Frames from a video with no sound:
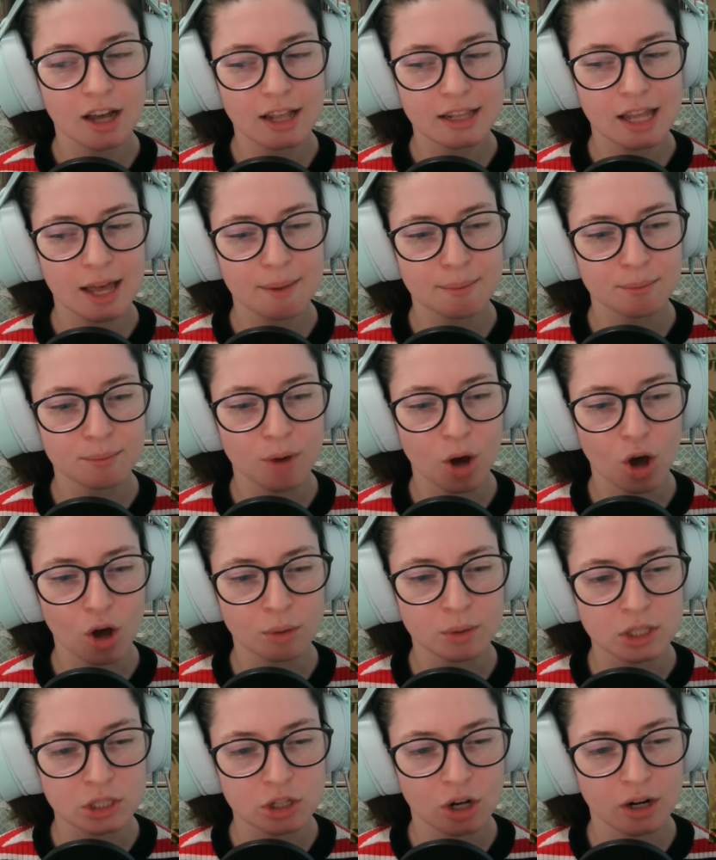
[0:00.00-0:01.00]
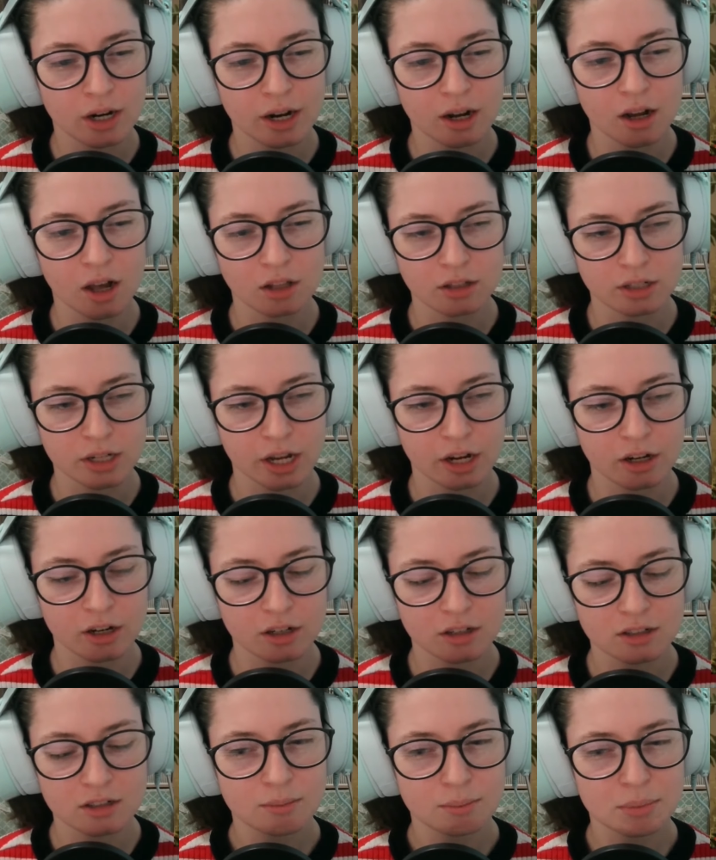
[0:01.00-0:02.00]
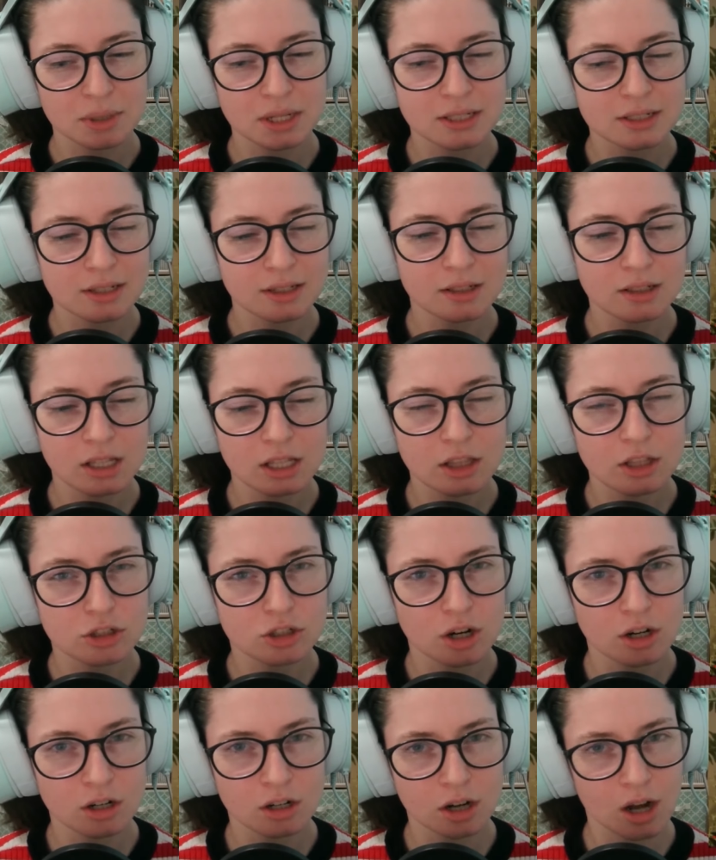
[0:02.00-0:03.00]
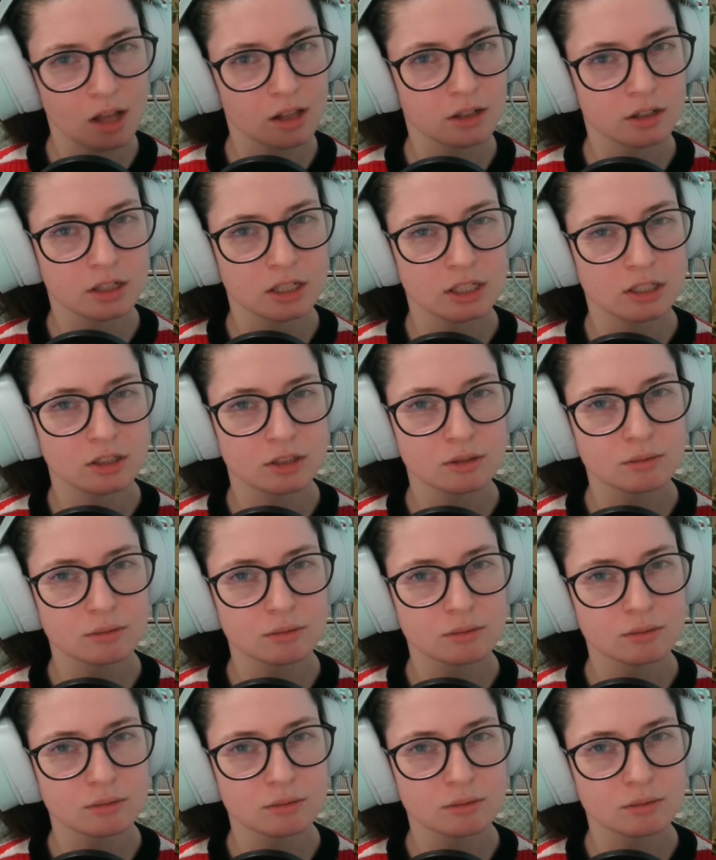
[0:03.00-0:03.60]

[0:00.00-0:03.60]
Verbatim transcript: and them all with dark colored hair because clearly the darker color is